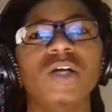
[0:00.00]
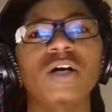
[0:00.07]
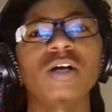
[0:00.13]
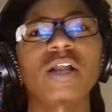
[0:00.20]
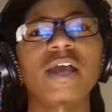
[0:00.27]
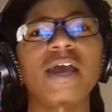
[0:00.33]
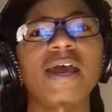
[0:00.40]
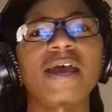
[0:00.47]

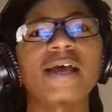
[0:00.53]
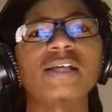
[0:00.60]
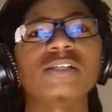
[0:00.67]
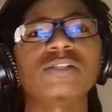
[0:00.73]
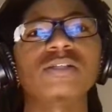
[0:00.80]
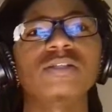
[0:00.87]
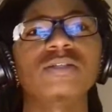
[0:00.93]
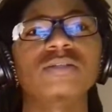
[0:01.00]
On the
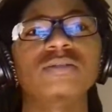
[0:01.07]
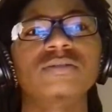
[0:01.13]
ass.